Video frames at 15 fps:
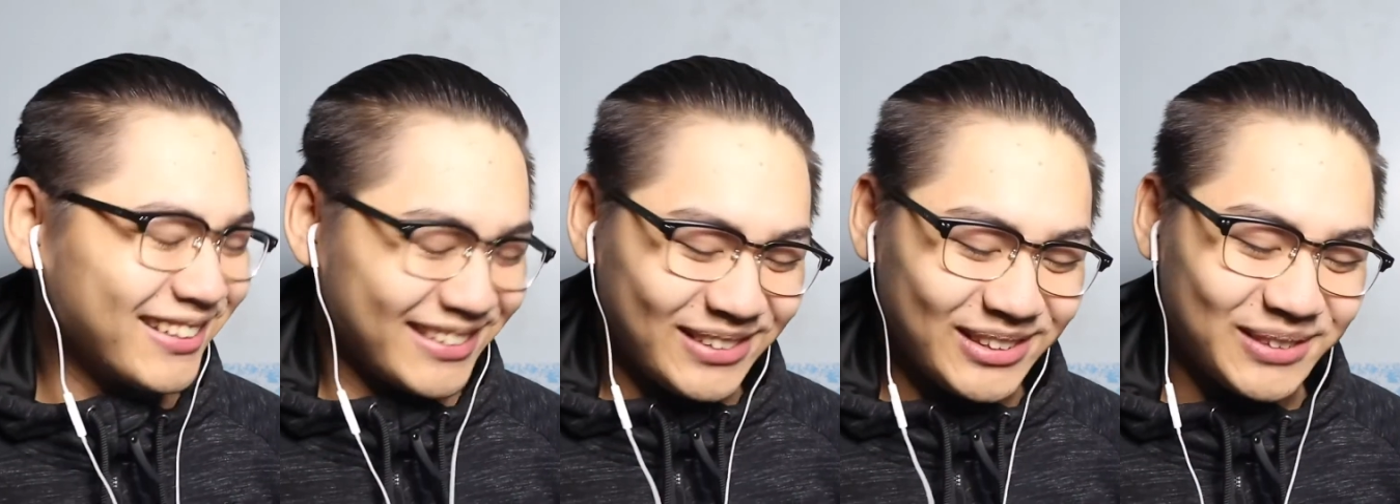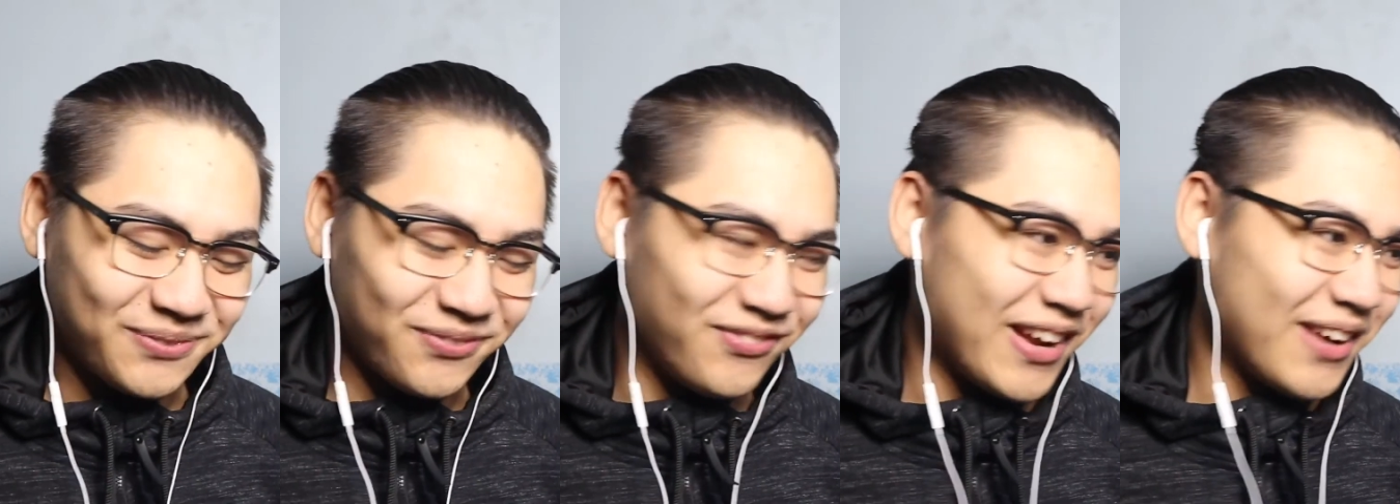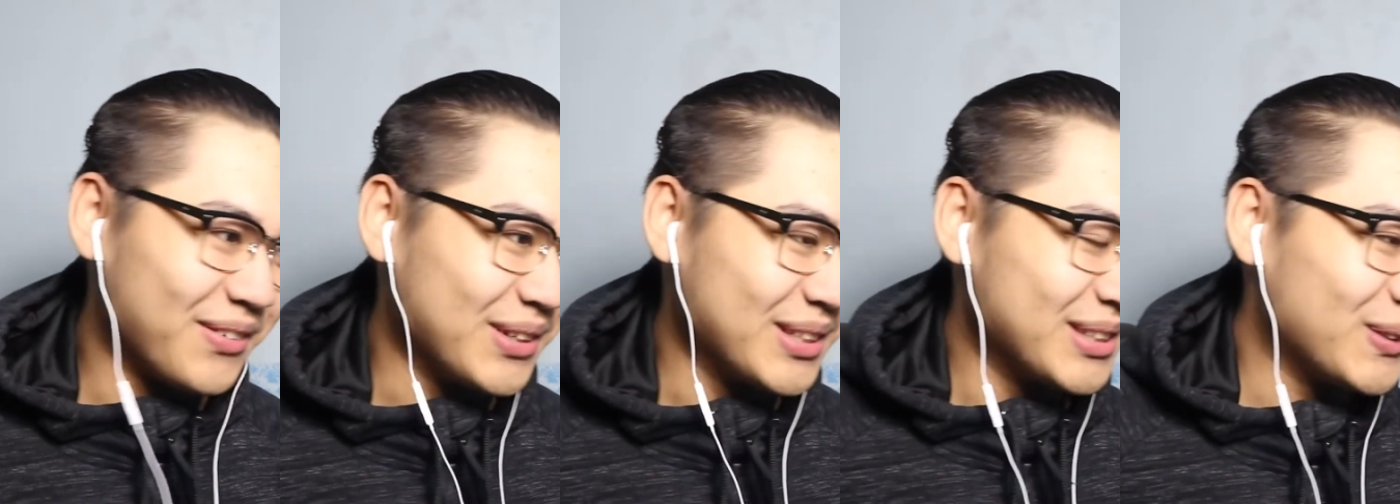That's
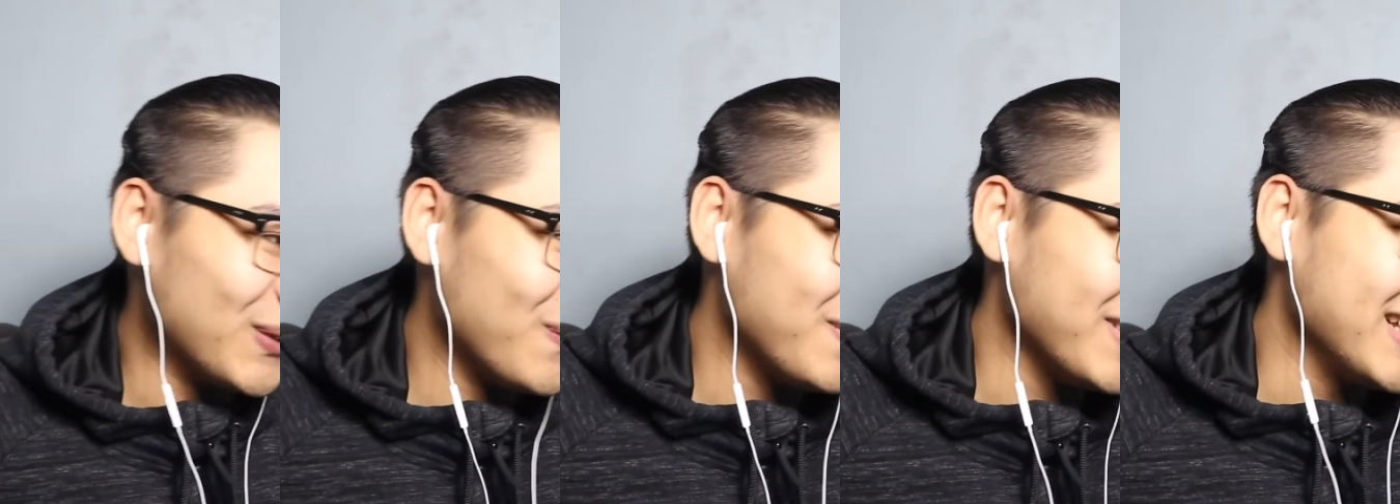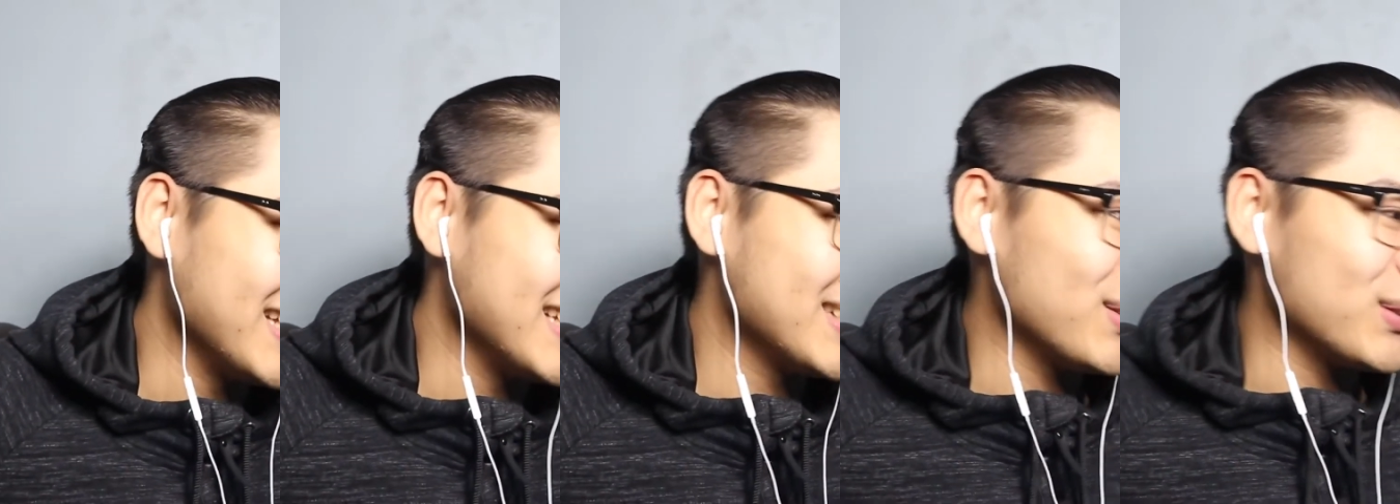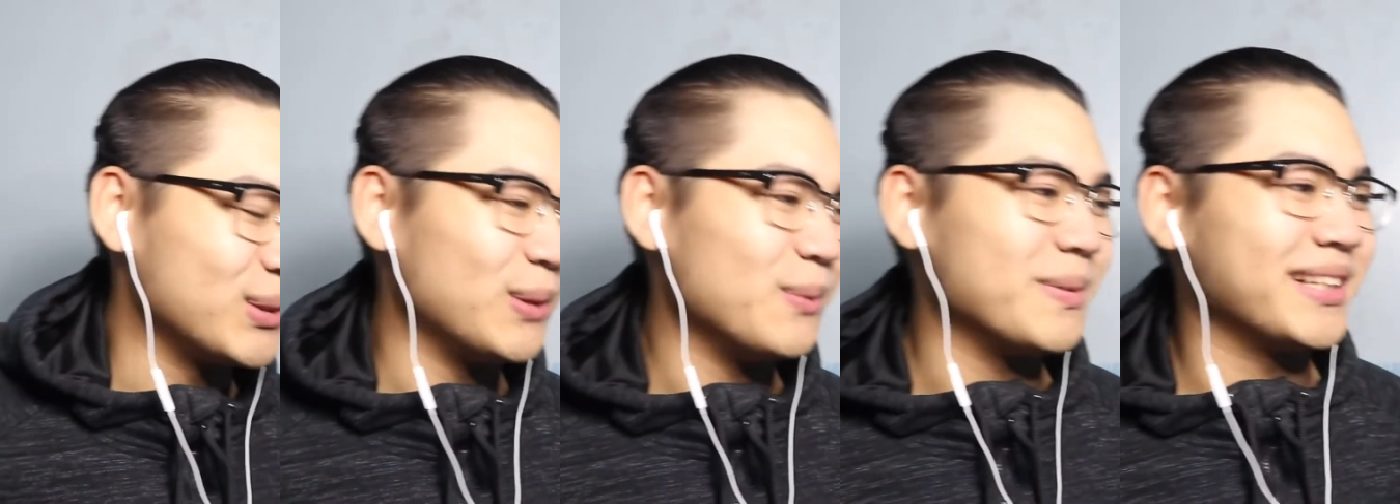very stupid. So
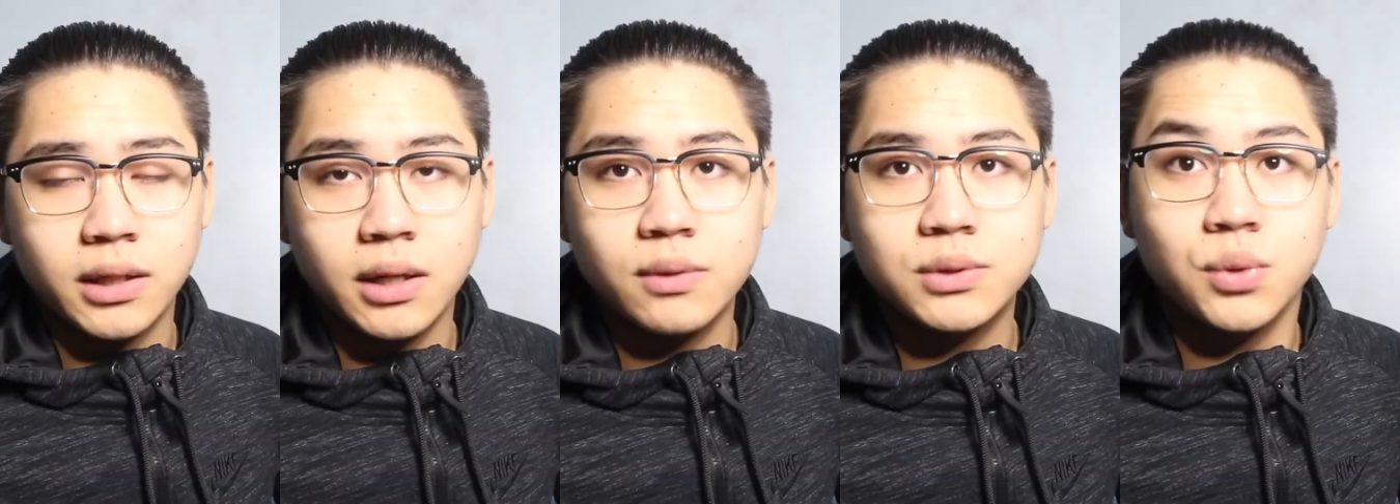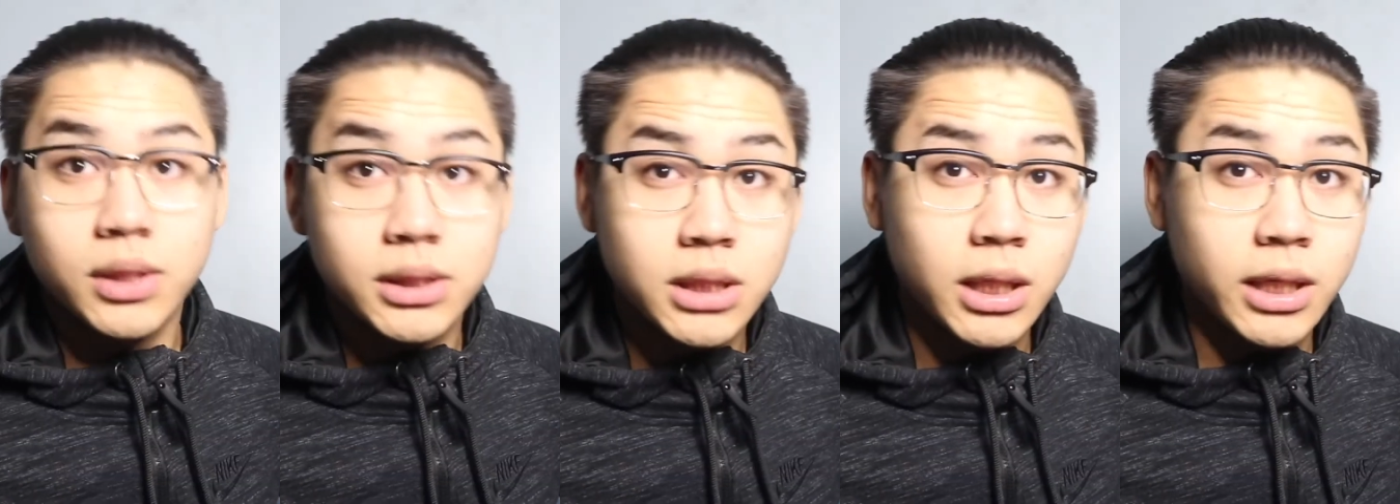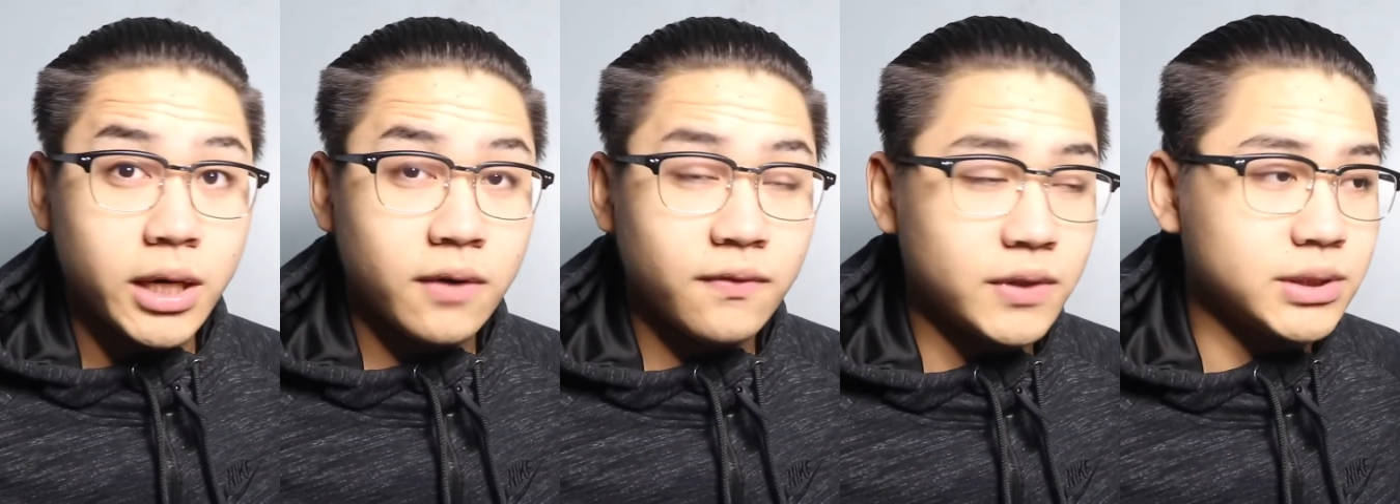stupid. That was $1
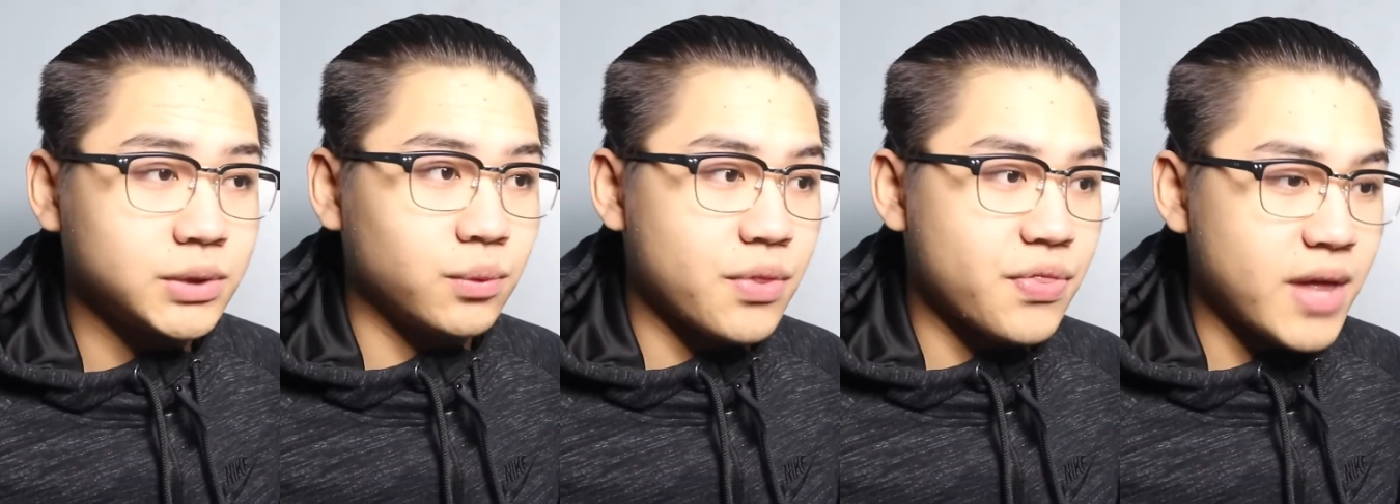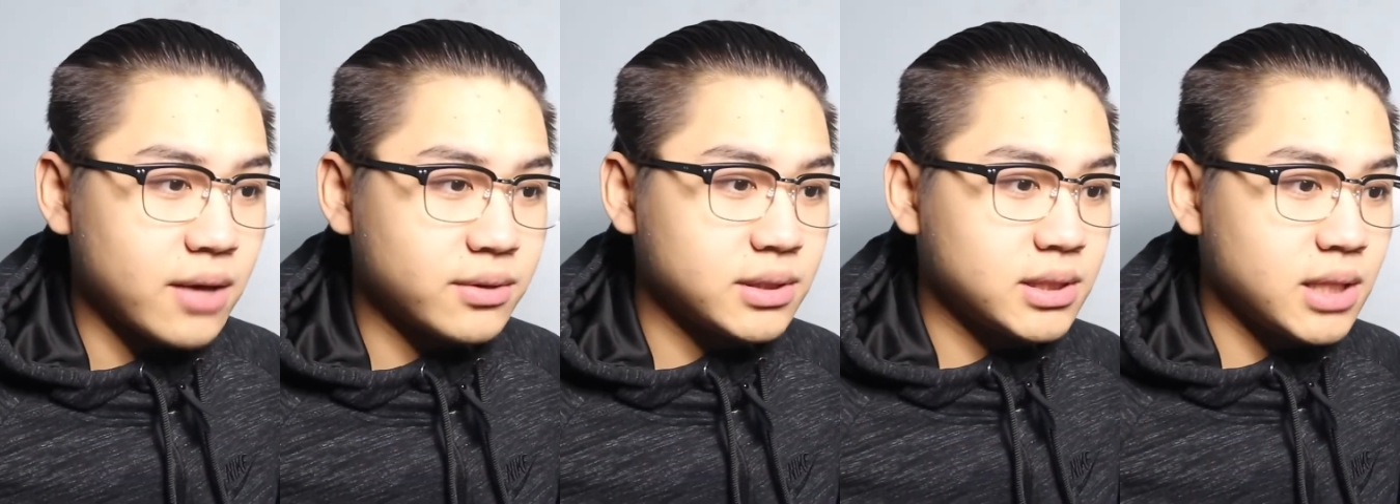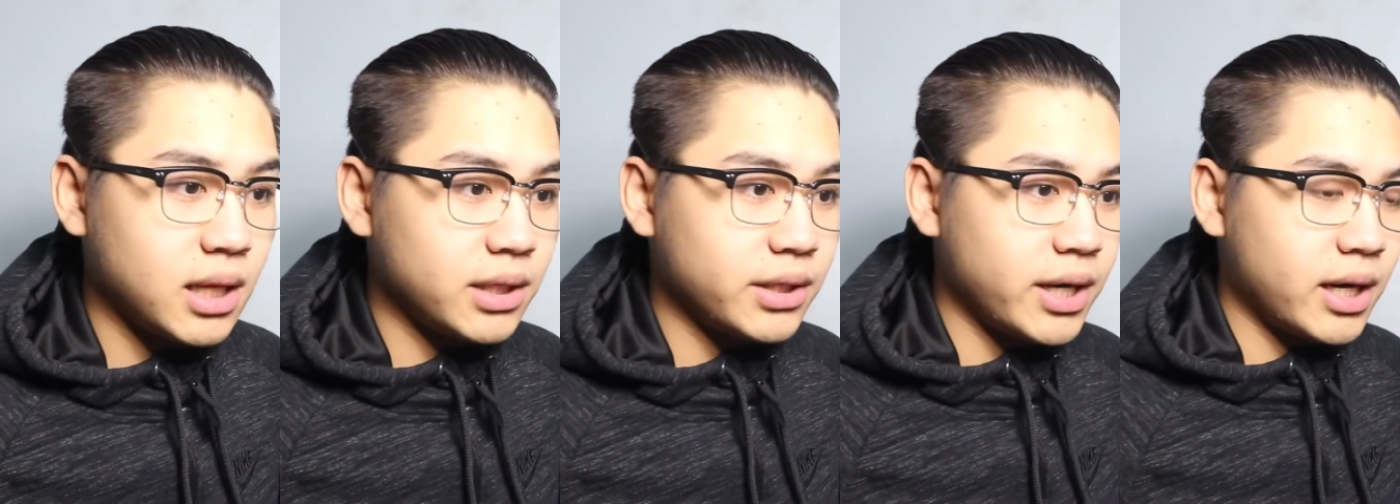air versus
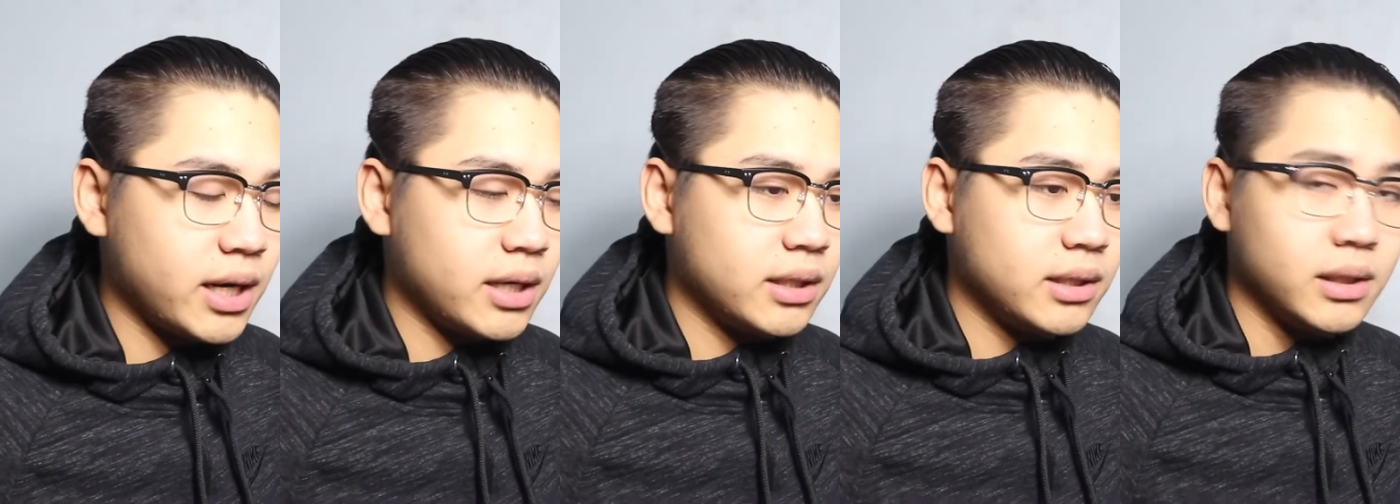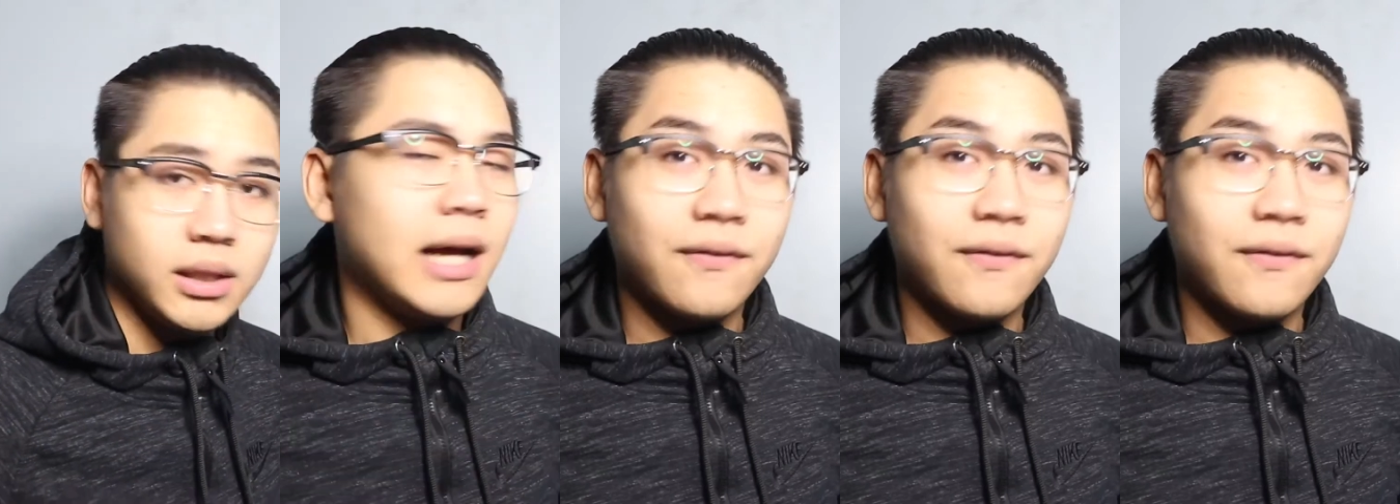$1,000 air.